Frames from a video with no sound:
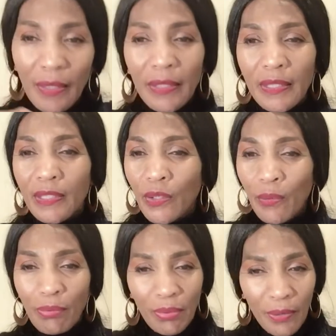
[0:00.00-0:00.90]
It's
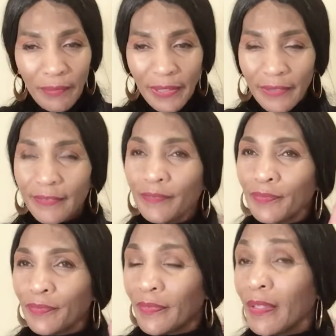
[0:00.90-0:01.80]
so prominent.
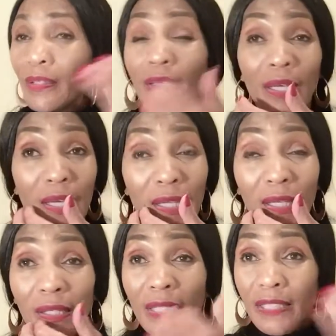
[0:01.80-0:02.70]
And
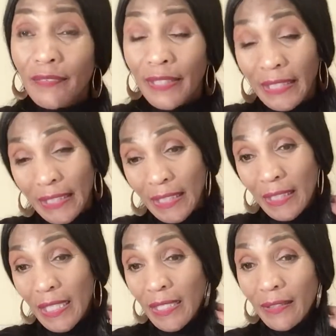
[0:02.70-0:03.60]
they classify this,
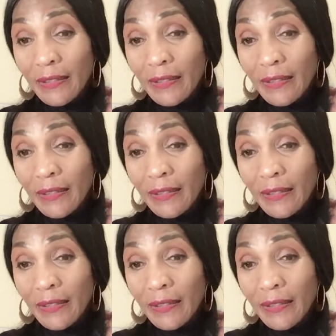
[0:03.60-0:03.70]
they,